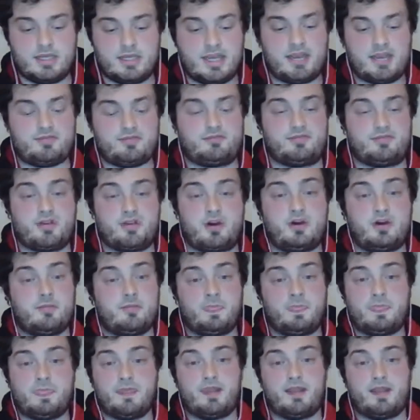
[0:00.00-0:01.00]
If
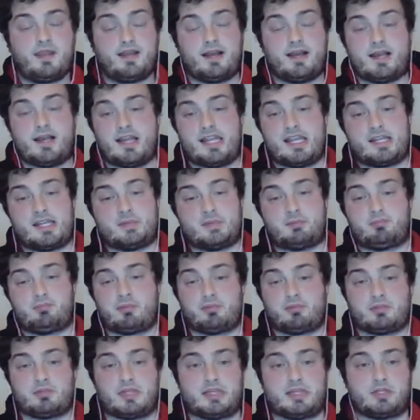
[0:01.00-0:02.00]
not, he
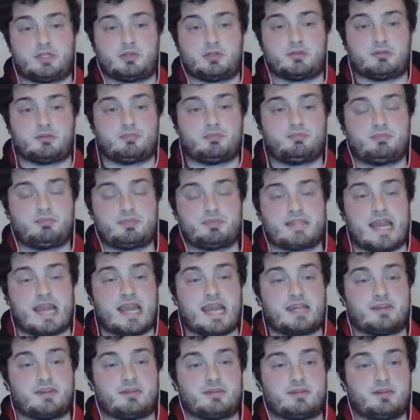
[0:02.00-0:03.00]
probably should
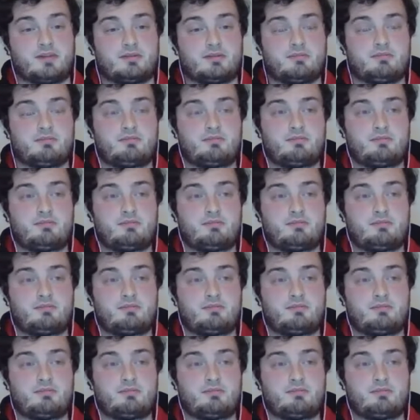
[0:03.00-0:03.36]
take